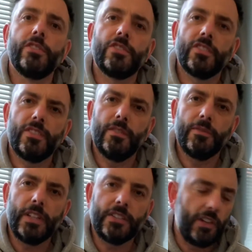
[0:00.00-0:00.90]
Just
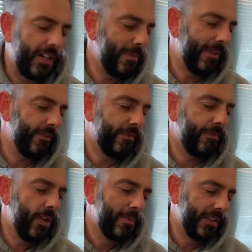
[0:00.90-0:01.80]
a tiny bit
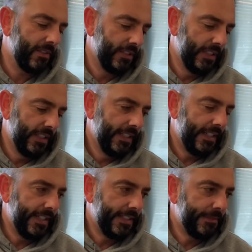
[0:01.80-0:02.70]
firmer,
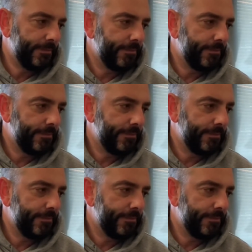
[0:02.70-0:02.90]
to